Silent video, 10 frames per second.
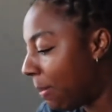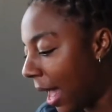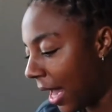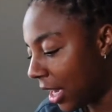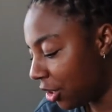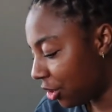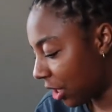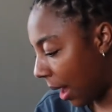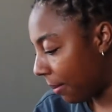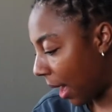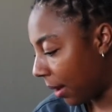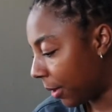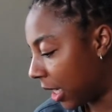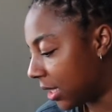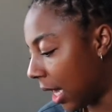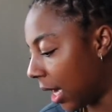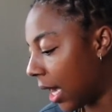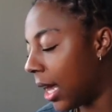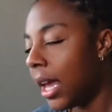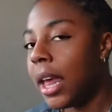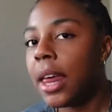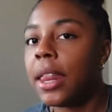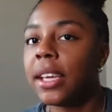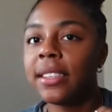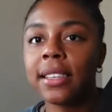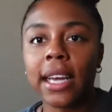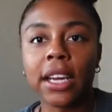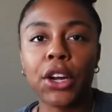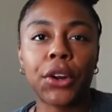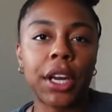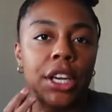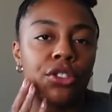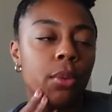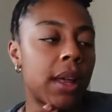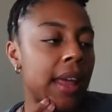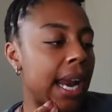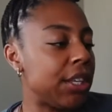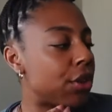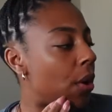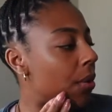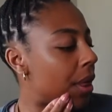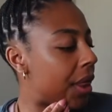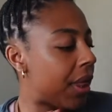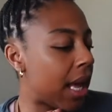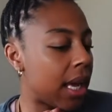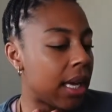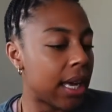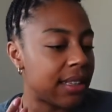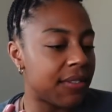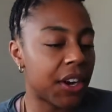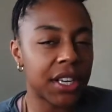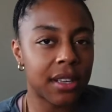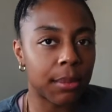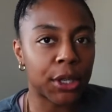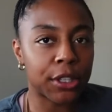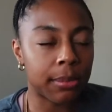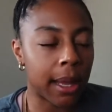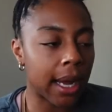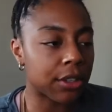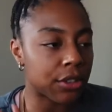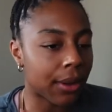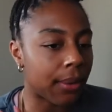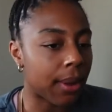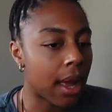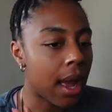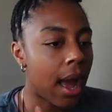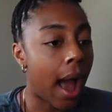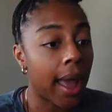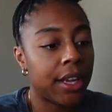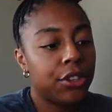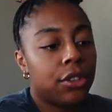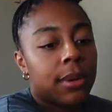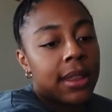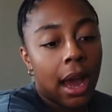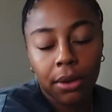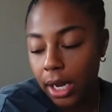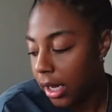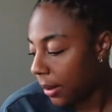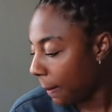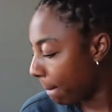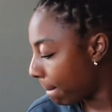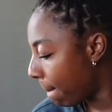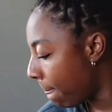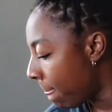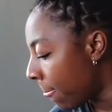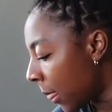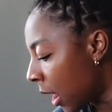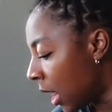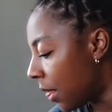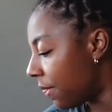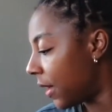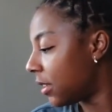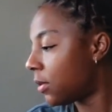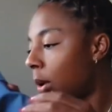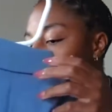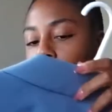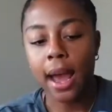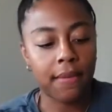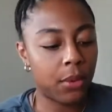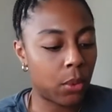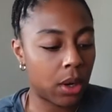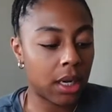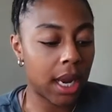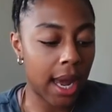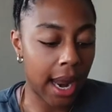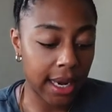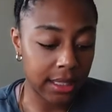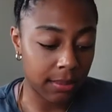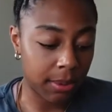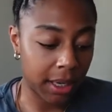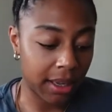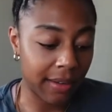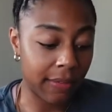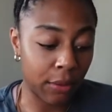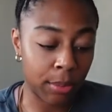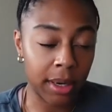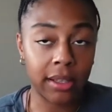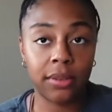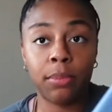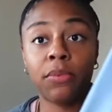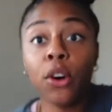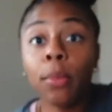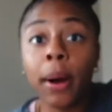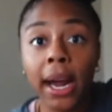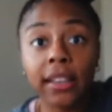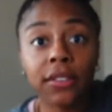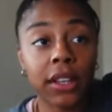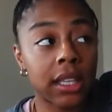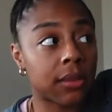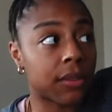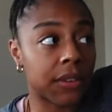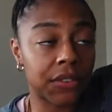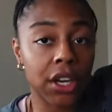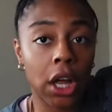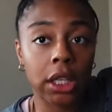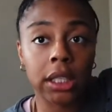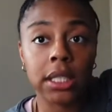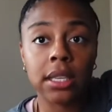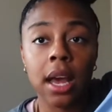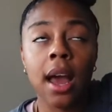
beige, I'm gonna take it. This is like a greenish one that I don't think, it's very similar to black, so I could do without it. This one I haven't worn yet. I did pay full price for this. It was $50.